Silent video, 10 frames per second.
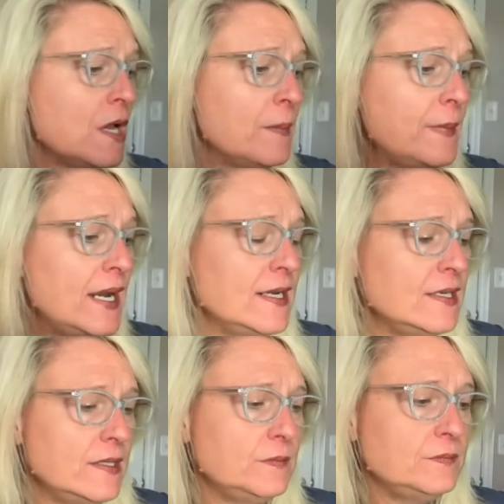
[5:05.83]

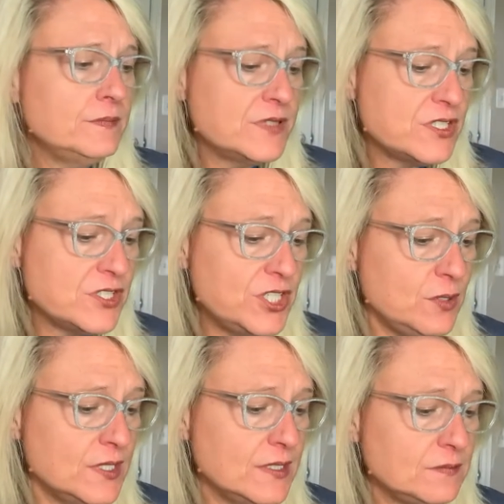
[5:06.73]
My
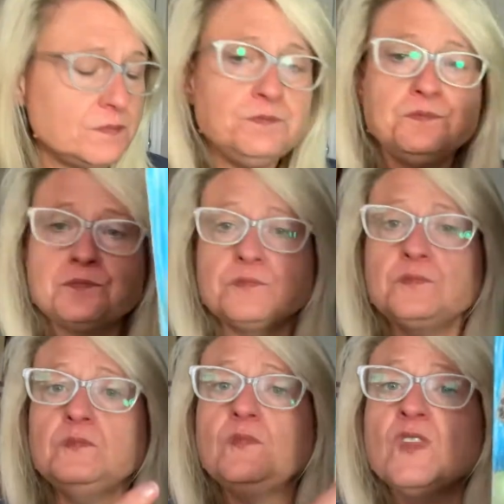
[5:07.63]
student
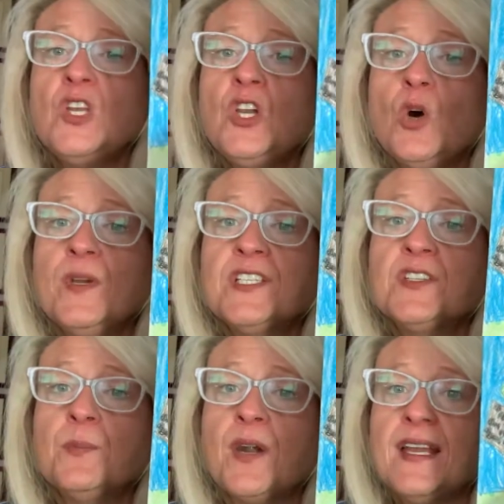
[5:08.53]
going to the
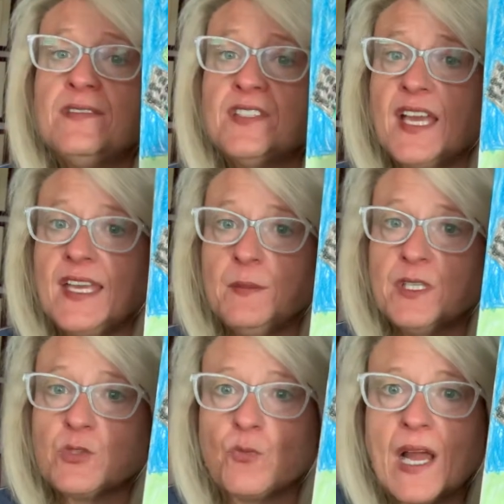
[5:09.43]
Braves game,
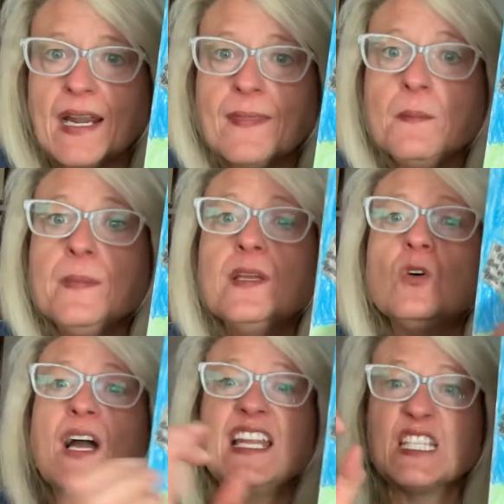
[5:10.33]
it's right in the middle
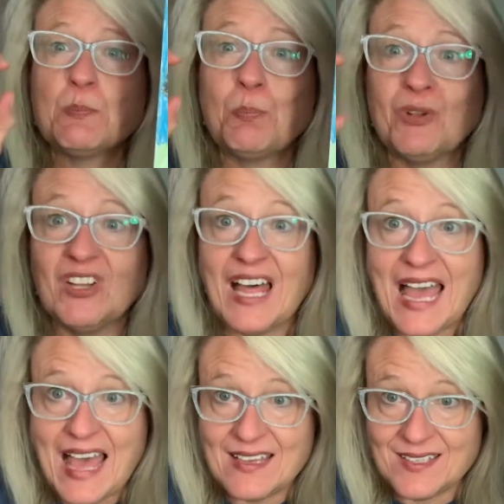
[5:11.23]
and it's
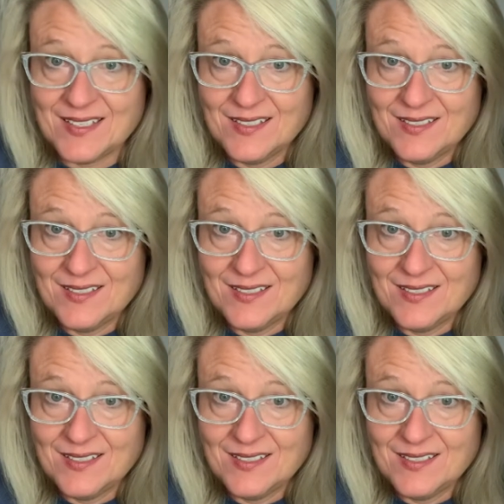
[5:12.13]
black.